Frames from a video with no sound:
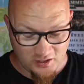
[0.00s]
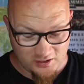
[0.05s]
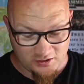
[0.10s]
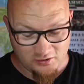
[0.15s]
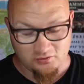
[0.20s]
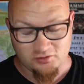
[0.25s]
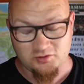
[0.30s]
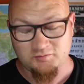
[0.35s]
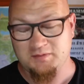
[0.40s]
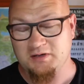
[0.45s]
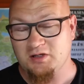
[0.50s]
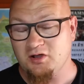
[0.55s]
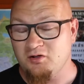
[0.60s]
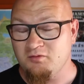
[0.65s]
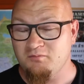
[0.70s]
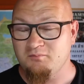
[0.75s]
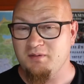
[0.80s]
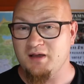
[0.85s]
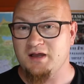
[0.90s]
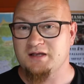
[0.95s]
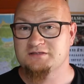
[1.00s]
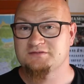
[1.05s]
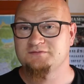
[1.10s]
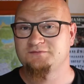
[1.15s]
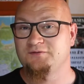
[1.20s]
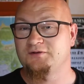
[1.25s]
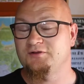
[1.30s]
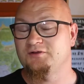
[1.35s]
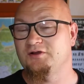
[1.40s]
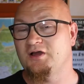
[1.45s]
I'm going to be unboxing
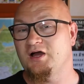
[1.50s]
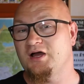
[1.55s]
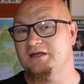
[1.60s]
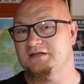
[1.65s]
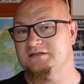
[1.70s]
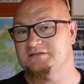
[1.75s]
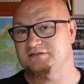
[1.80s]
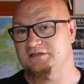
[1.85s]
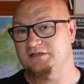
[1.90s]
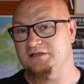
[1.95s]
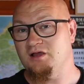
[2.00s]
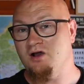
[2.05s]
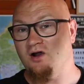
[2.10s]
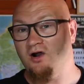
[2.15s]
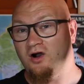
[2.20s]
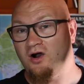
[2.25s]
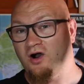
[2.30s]
for you guys the